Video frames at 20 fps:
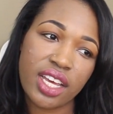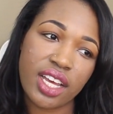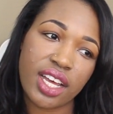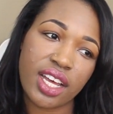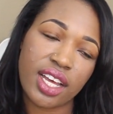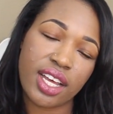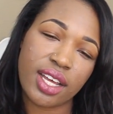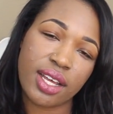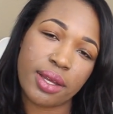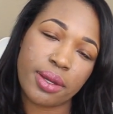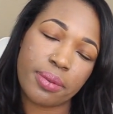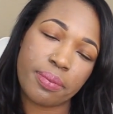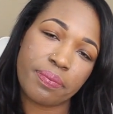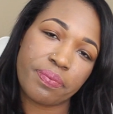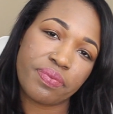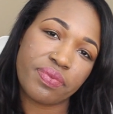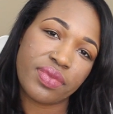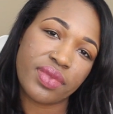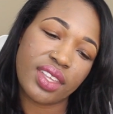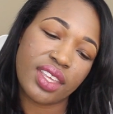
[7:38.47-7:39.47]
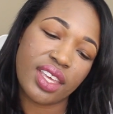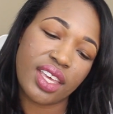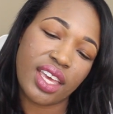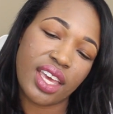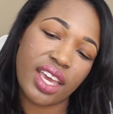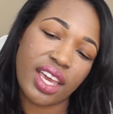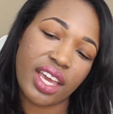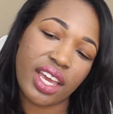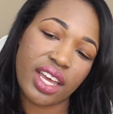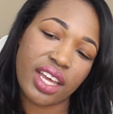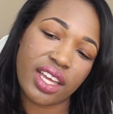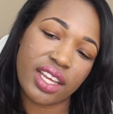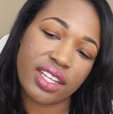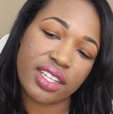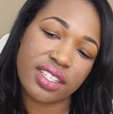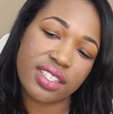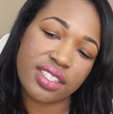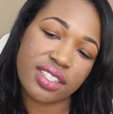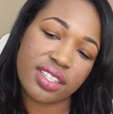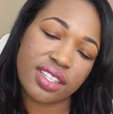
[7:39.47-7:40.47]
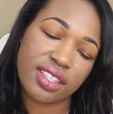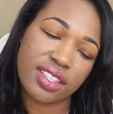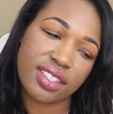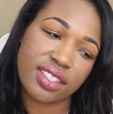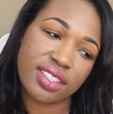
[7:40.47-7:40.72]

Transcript: um, and